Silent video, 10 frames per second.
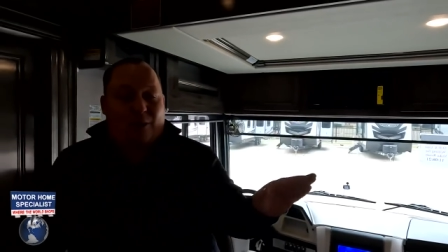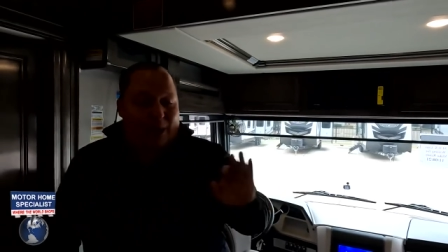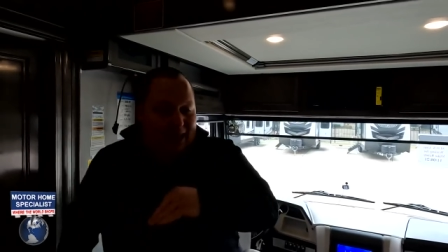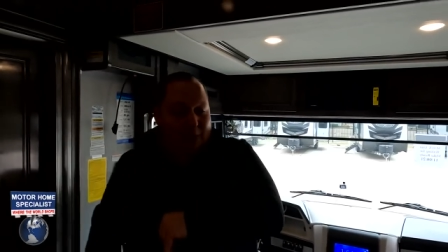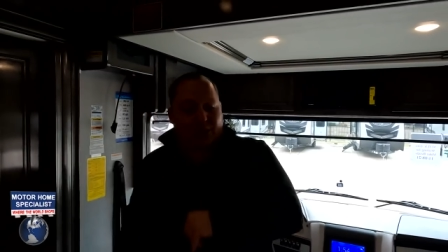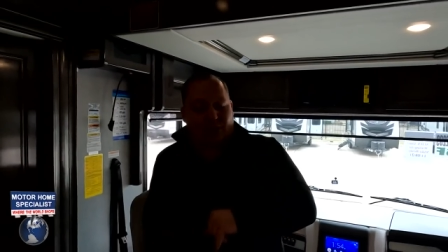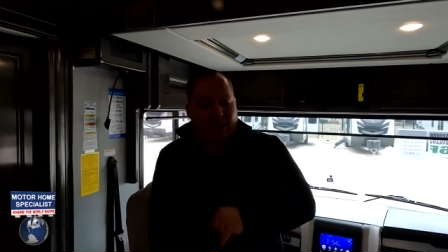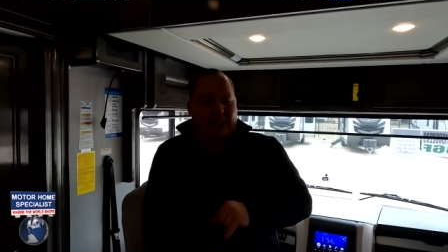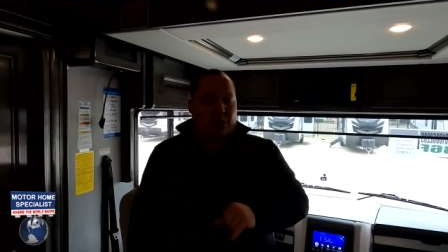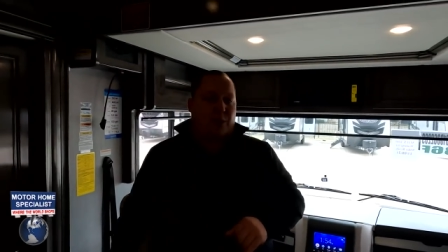of the way. That was three
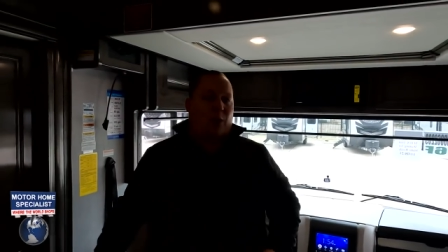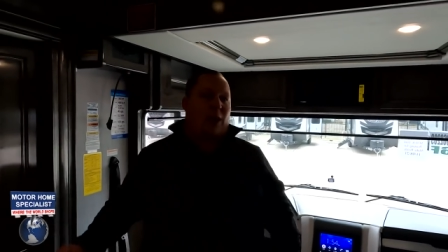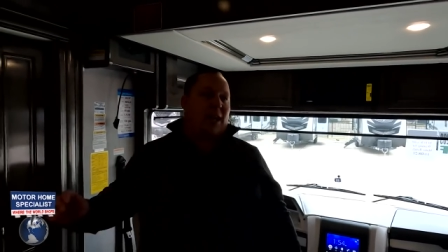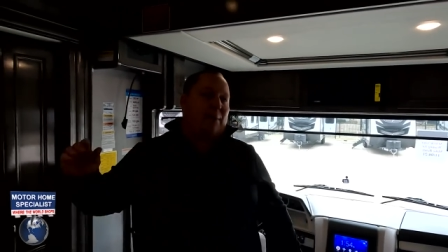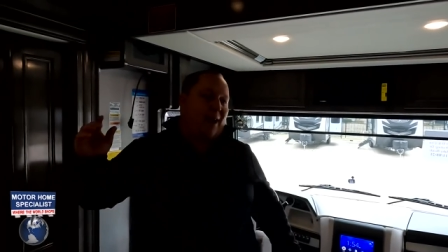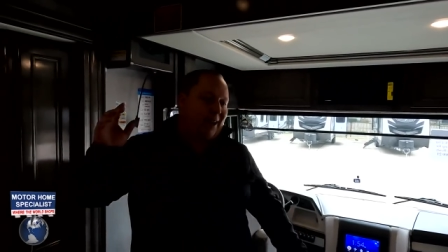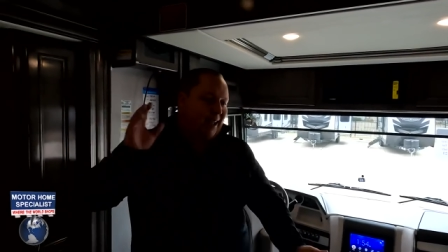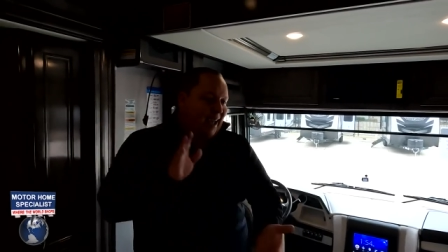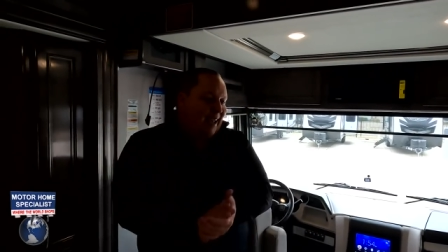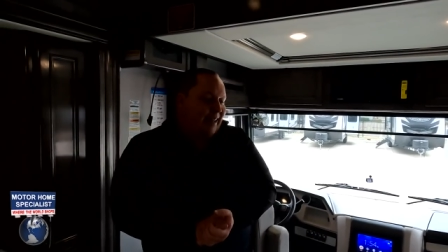things we don't like about it.
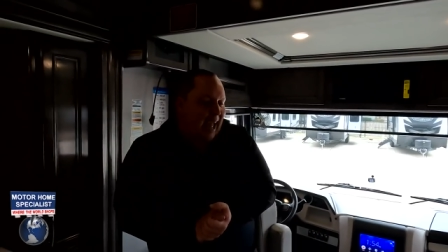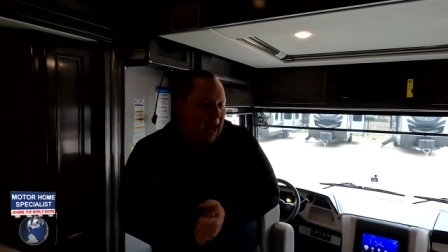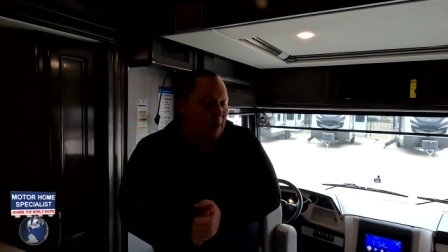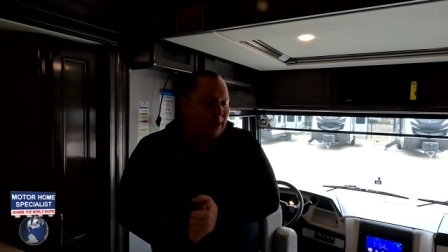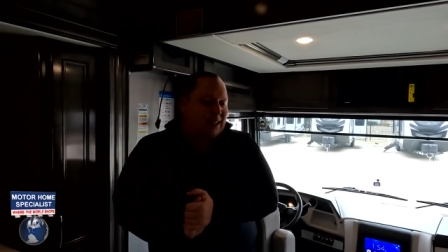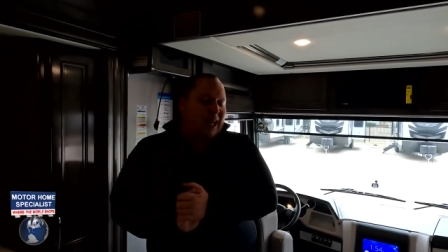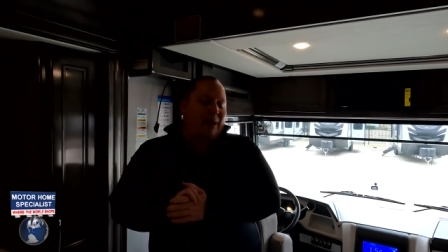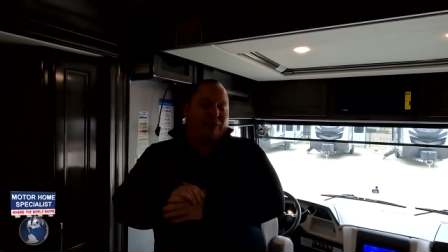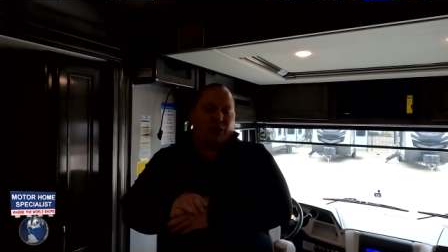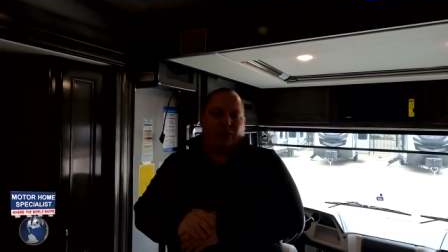Now it's
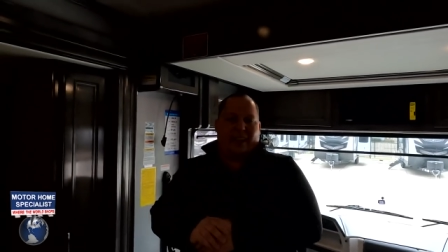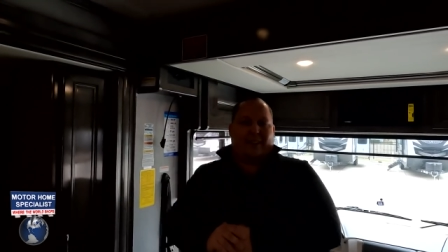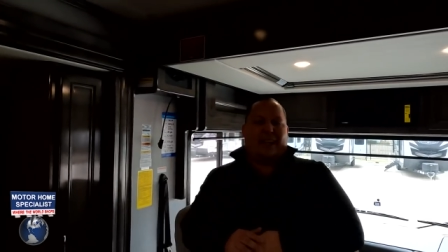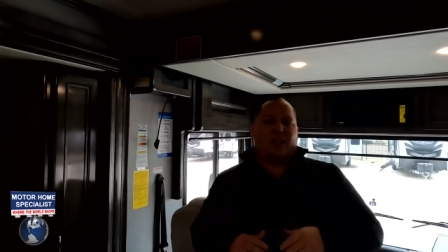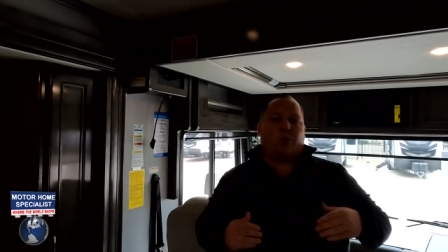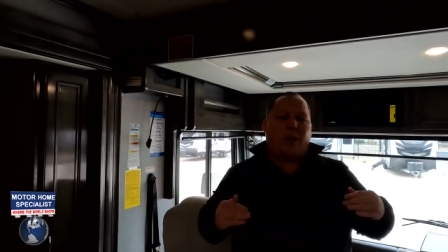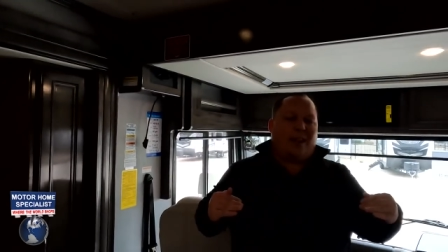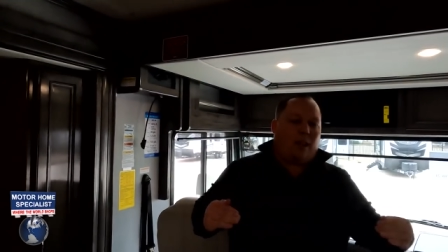time for three things we